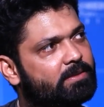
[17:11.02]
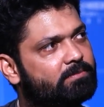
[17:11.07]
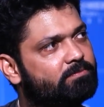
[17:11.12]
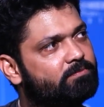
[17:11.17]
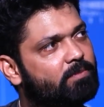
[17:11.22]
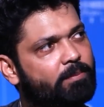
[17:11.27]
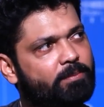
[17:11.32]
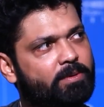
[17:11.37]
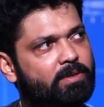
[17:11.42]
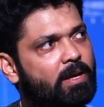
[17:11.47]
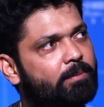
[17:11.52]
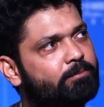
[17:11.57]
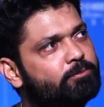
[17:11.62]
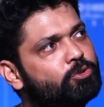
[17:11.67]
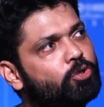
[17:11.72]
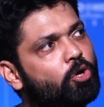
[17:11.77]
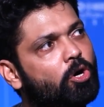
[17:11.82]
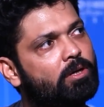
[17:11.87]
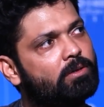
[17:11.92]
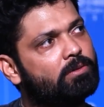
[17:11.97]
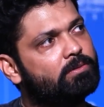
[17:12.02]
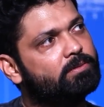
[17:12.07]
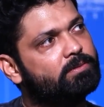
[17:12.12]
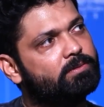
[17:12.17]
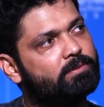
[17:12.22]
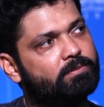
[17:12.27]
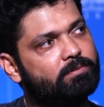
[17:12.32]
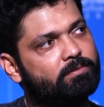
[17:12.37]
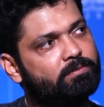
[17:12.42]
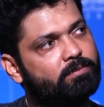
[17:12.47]
I mean, I'm sure
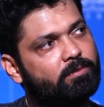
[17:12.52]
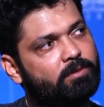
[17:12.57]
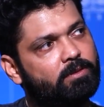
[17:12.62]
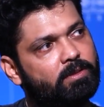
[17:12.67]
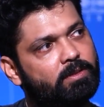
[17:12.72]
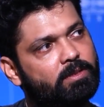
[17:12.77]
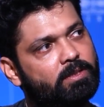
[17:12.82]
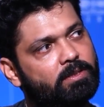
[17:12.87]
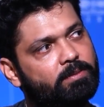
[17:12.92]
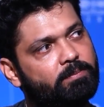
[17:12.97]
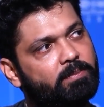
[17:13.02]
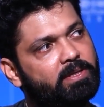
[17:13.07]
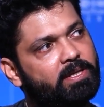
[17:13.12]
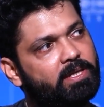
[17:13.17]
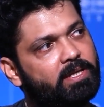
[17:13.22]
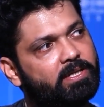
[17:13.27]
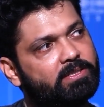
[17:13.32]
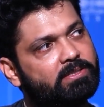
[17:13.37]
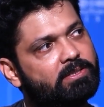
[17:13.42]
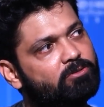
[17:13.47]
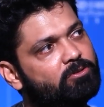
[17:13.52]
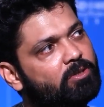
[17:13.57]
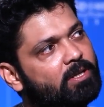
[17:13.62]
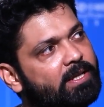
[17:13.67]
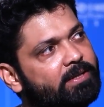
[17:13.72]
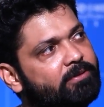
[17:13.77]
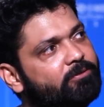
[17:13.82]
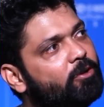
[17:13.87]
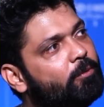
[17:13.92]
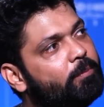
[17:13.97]
many years down the
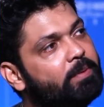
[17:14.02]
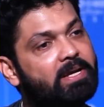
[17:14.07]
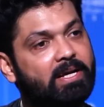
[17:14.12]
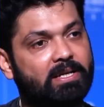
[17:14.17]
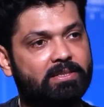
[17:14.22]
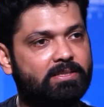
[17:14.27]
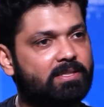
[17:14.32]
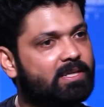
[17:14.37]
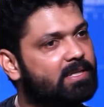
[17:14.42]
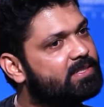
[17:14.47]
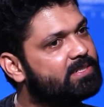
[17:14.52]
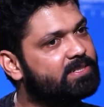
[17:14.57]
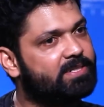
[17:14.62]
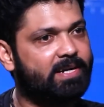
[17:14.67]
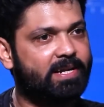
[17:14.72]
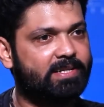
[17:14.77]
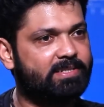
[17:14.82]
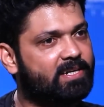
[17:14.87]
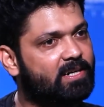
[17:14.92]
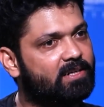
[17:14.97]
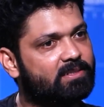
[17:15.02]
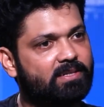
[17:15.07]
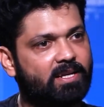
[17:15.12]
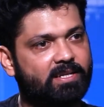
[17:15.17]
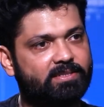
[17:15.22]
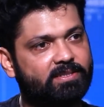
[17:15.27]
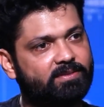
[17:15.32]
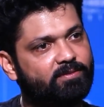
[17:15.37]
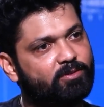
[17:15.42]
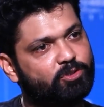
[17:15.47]
line it will be considered as a cult
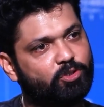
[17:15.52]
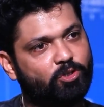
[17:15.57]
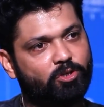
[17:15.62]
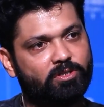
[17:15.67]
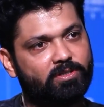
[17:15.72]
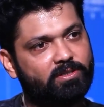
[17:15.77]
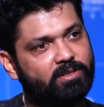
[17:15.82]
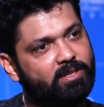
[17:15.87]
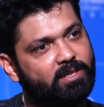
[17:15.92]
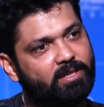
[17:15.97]
classic for sure.